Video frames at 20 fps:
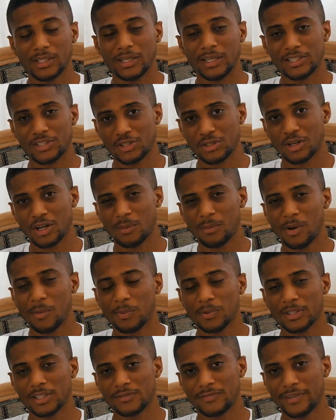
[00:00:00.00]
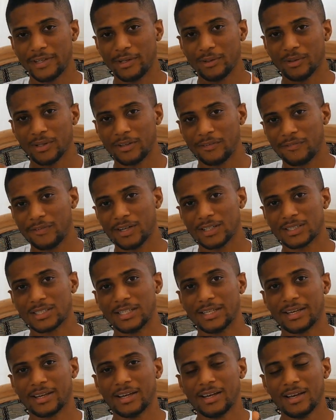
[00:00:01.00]
It should come up on this video, or the first
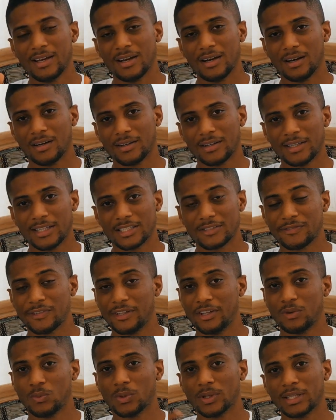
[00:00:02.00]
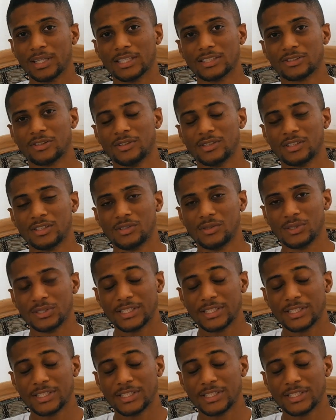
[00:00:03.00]
link under this video. What that's going to do